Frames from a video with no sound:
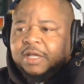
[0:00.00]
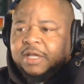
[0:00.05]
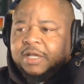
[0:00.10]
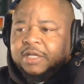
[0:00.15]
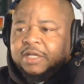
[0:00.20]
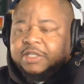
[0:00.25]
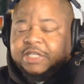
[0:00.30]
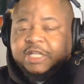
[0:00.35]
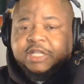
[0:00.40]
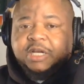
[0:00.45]

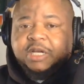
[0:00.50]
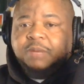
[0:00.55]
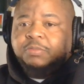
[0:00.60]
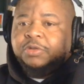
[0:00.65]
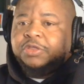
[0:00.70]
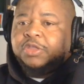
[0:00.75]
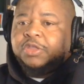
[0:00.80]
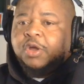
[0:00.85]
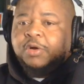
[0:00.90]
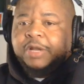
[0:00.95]
She ended up with
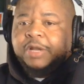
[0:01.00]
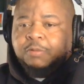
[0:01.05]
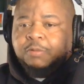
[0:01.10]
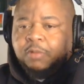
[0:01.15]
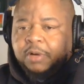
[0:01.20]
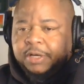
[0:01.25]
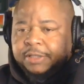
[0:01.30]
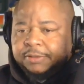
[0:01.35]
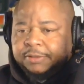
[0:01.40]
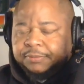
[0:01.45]

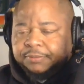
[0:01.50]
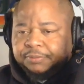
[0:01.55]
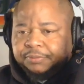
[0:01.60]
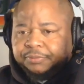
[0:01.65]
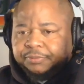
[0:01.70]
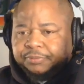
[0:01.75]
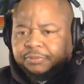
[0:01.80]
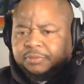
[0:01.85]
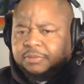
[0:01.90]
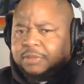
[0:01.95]
31
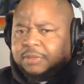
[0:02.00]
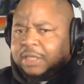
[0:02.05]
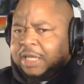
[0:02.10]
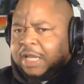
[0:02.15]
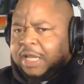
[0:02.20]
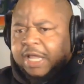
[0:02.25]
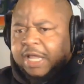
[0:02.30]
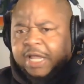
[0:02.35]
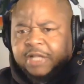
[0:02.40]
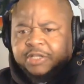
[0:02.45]

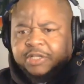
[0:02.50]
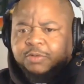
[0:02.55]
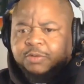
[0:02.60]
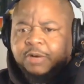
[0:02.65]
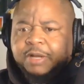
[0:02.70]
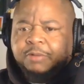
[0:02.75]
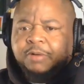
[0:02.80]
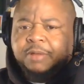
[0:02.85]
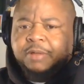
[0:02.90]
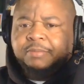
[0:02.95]
in
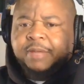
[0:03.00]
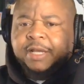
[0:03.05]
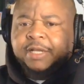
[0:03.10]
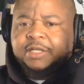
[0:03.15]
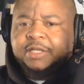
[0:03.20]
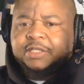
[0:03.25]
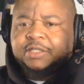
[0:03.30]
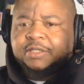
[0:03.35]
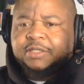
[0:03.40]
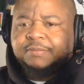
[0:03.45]
21
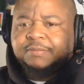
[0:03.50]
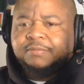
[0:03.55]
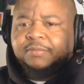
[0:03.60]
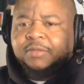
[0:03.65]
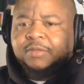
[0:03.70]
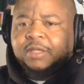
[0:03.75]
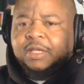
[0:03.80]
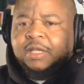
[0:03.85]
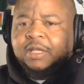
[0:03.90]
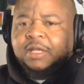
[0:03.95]
minutes.
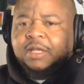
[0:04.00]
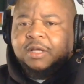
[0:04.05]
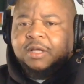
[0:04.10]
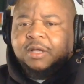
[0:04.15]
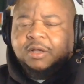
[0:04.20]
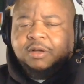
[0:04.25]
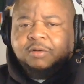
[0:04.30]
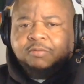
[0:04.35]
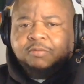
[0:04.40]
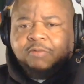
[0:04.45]

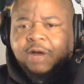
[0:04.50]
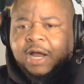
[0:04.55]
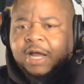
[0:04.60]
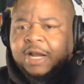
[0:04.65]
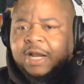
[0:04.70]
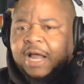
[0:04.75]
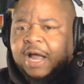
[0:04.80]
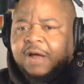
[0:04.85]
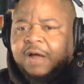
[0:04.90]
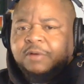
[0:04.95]
Ryan
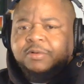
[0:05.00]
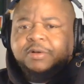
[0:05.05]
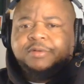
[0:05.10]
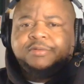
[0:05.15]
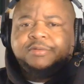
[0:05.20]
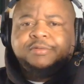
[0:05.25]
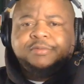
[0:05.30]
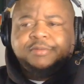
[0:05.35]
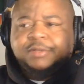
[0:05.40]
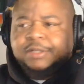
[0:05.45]
Howard,
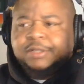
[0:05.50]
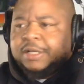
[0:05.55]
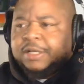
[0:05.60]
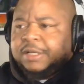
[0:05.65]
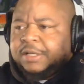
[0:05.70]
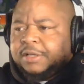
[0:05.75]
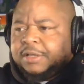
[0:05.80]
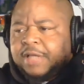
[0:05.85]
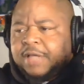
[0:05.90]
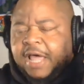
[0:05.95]

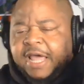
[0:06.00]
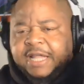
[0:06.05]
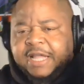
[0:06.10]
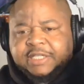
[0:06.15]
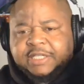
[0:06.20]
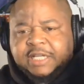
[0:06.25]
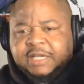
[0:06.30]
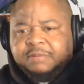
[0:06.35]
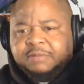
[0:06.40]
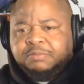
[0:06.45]

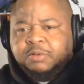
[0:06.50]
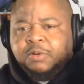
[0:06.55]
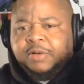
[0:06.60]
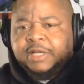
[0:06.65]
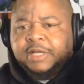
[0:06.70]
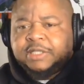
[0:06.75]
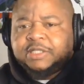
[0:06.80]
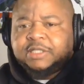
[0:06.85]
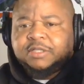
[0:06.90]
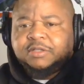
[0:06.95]
18
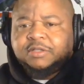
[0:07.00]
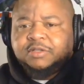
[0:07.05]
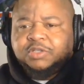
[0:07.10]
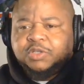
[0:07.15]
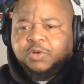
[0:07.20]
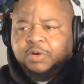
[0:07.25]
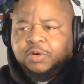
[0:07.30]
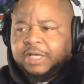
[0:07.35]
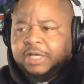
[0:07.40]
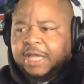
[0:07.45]
points.
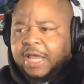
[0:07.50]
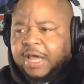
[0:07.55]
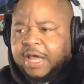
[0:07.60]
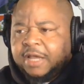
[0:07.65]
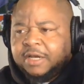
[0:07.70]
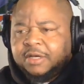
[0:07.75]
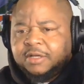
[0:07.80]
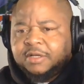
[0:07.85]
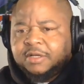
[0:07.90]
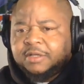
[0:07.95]
Jordan
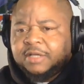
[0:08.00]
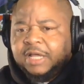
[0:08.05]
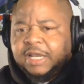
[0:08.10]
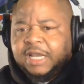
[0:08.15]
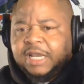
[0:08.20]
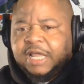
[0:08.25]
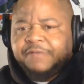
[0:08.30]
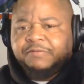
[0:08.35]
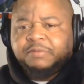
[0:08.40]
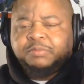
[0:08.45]
Canada,
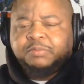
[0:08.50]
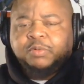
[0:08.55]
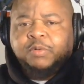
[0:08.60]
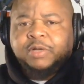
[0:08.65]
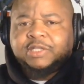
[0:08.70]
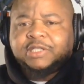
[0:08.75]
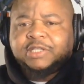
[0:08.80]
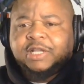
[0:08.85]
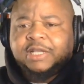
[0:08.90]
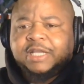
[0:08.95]
11
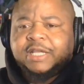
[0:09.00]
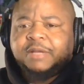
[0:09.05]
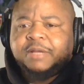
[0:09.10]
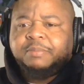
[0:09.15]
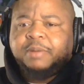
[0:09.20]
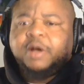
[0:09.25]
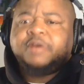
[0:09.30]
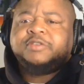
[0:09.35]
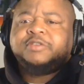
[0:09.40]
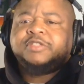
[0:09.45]
points. Aaliyah
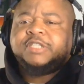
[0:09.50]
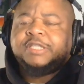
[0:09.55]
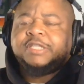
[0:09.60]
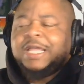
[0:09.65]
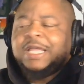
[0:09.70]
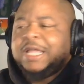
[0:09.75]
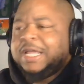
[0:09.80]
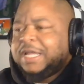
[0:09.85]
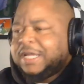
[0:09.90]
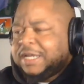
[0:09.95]
Boston,
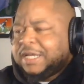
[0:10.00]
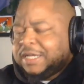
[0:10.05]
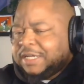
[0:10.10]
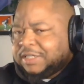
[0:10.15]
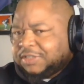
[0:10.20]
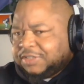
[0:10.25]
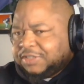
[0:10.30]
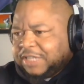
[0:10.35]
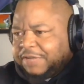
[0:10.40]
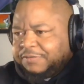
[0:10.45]

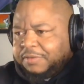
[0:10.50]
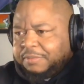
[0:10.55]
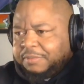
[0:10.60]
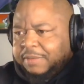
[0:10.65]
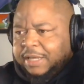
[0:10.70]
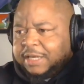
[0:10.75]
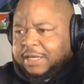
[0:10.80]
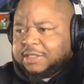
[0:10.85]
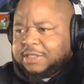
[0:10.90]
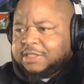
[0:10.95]
7
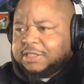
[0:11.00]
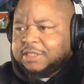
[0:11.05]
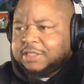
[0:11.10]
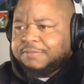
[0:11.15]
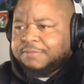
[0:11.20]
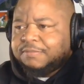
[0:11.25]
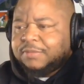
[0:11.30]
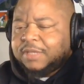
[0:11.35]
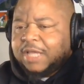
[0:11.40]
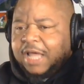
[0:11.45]
minutes,
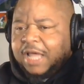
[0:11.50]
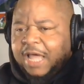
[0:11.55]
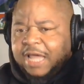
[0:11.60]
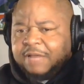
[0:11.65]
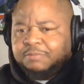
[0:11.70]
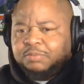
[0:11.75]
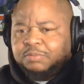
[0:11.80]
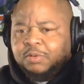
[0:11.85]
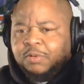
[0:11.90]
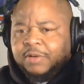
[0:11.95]

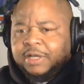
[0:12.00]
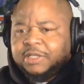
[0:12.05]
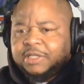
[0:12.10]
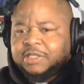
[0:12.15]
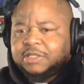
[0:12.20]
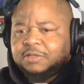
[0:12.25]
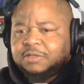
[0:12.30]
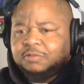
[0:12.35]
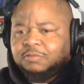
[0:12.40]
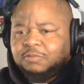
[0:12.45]
8
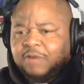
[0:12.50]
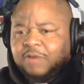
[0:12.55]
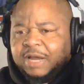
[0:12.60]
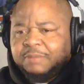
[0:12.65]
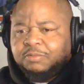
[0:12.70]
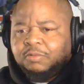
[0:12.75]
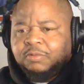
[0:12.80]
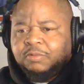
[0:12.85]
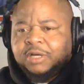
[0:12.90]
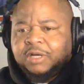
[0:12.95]
points. Ray
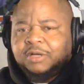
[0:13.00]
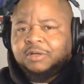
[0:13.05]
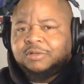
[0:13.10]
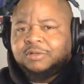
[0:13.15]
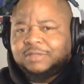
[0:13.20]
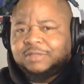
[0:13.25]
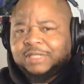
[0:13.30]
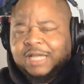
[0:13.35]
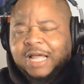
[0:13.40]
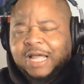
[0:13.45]
Burrell,
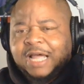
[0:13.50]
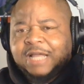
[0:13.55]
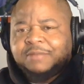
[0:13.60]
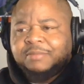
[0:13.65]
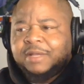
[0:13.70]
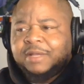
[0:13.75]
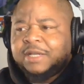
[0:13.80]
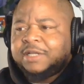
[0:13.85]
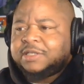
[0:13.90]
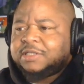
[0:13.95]
9
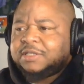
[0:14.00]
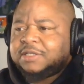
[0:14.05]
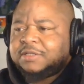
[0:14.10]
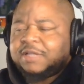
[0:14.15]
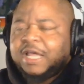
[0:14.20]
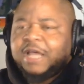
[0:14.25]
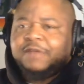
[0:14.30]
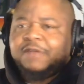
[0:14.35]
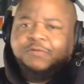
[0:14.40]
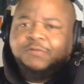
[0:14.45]
minutes,
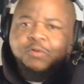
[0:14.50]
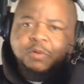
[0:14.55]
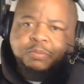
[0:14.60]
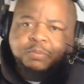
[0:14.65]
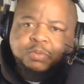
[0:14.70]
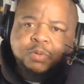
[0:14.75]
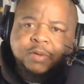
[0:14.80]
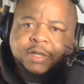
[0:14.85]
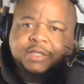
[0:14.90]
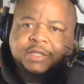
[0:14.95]
had 4
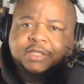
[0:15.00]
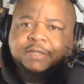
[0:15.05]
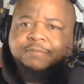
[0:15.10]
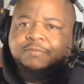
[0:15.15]
points.